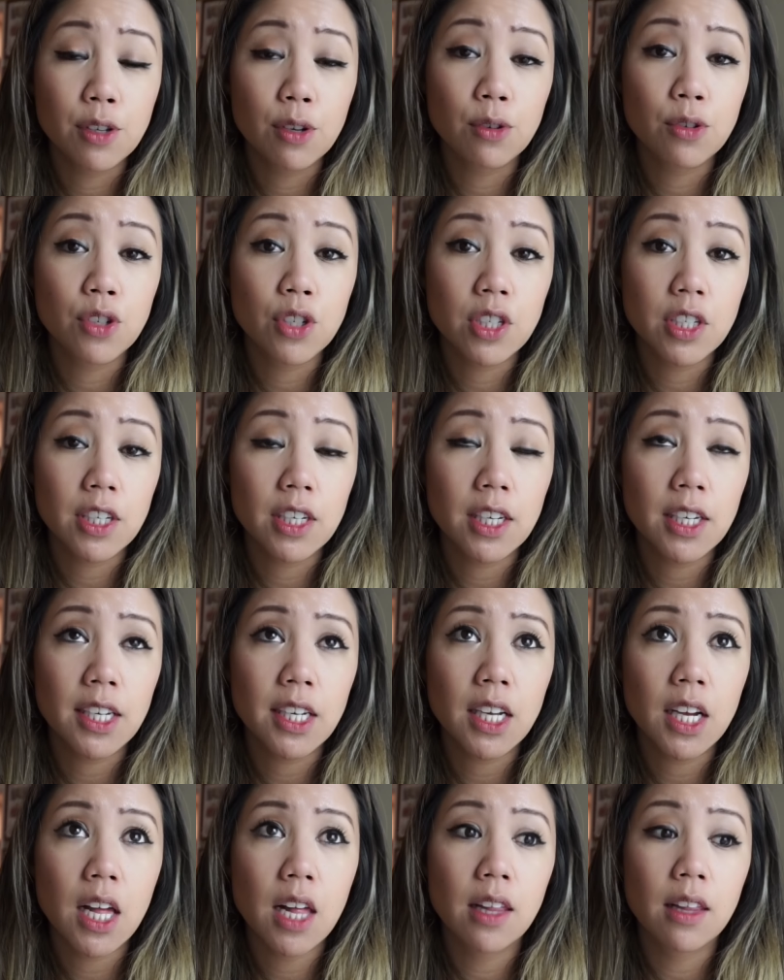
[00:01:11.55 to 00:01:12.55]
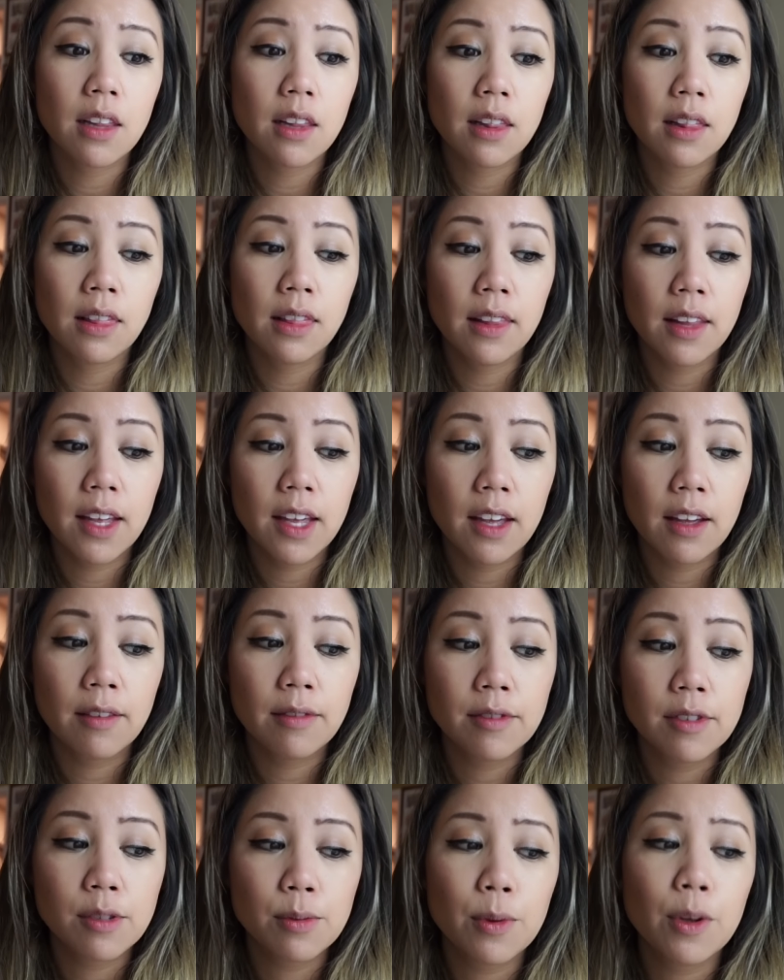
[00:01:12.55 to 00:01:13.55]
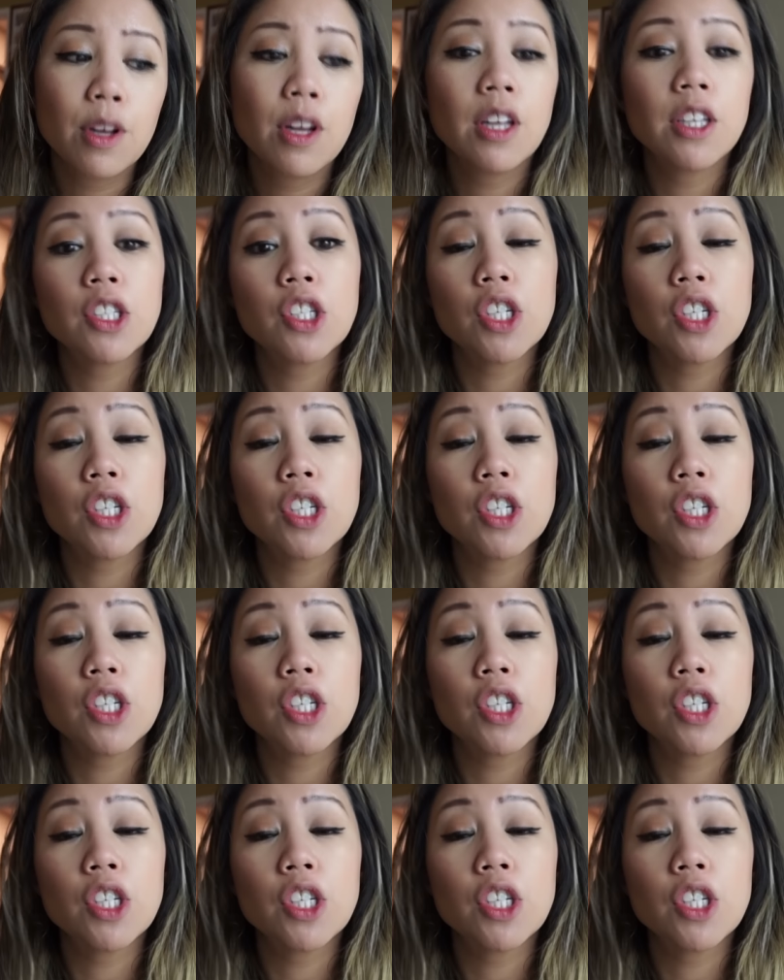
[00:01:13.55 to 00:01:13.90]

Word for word: So she lives, well,